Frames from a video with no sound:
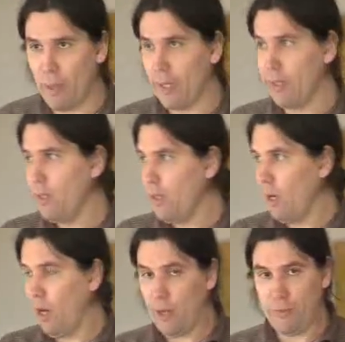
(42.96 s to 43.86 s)
But
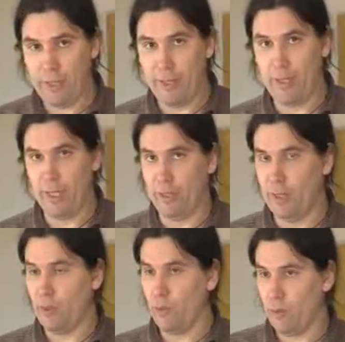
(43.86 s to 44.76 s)
often, in
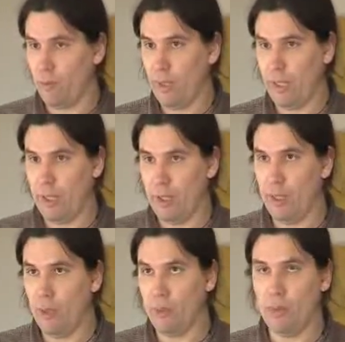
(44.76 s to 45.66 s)
dealing with the really
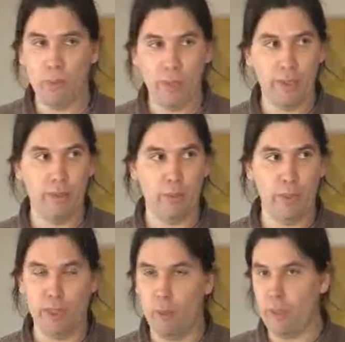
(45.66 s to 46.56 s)
unknown,
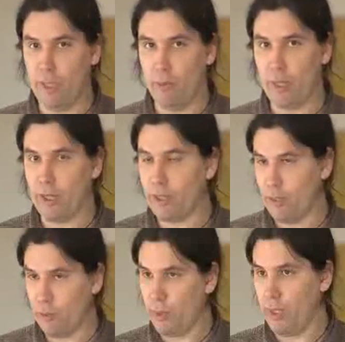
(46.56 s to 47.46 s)
we don't need rigor,
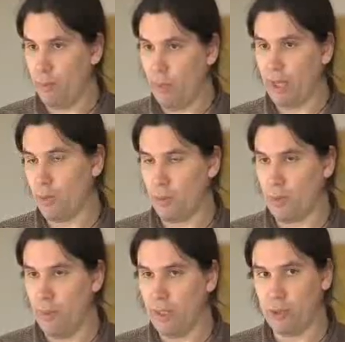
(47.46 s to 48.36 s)
because it's really impossible
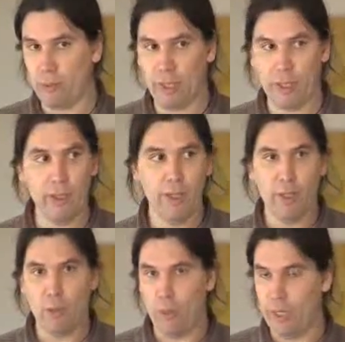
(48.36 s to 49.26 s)
to measure rigor.
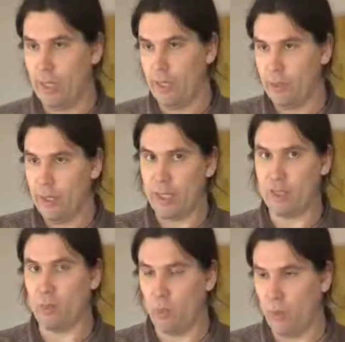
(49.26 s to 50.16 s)
We need
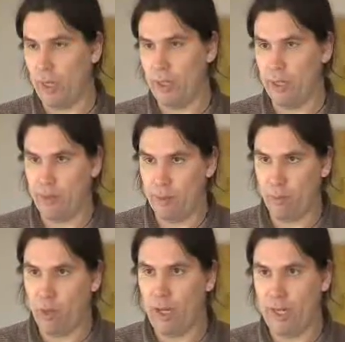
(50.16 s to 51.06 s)
exploring of a
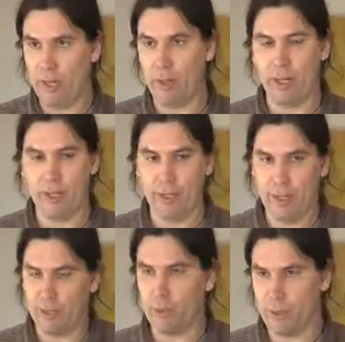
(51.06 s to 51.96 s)
broad area,
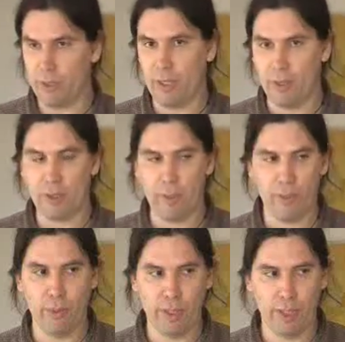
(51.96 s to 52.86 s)
and that's what scenarios can
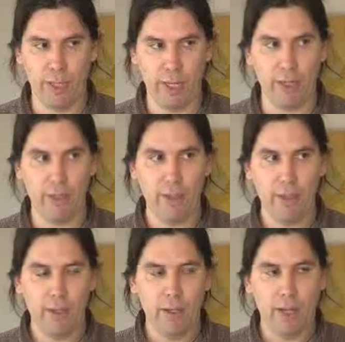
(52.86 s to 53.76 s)
be really good
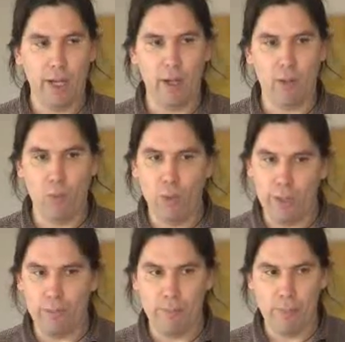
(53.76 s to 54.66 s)
at.
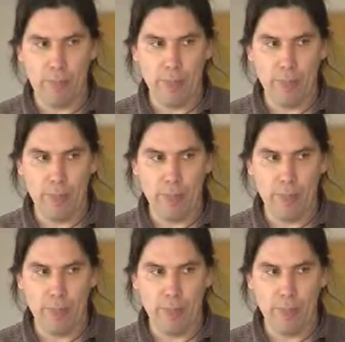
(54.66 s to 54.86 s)
One